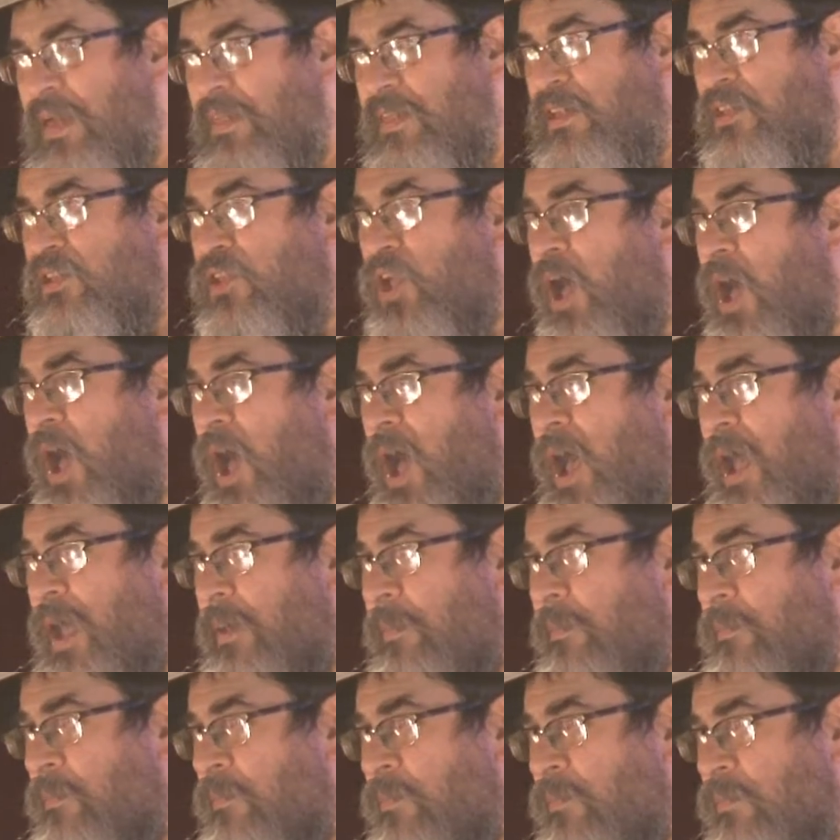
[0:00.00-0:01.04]
the
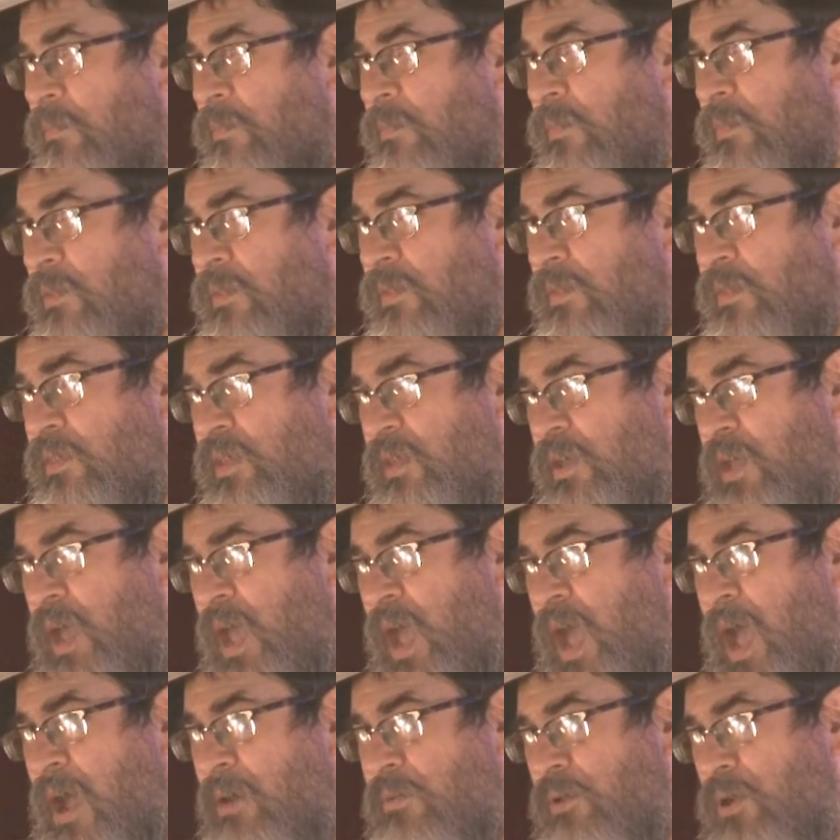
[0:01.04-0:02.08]
time the
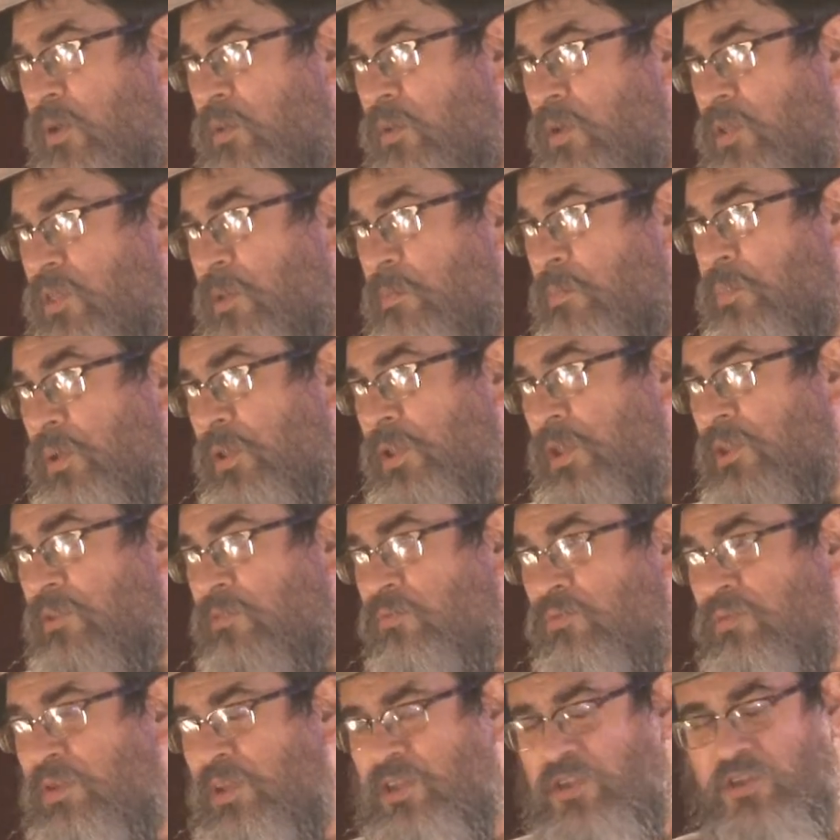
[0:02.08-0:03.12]
arrow or the bullet
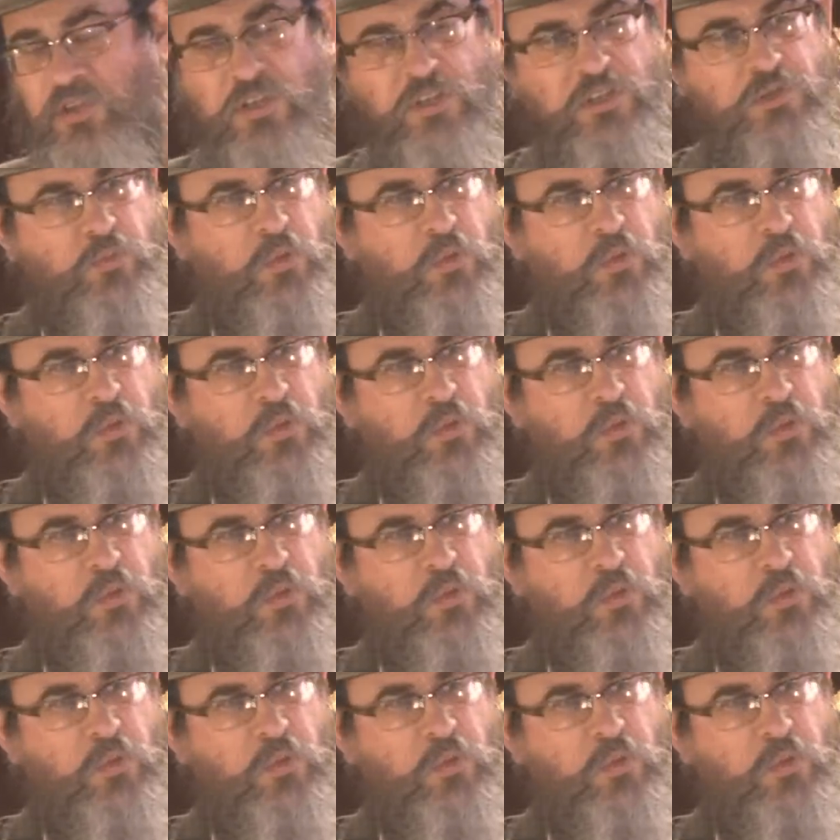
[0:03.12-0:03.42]
reaches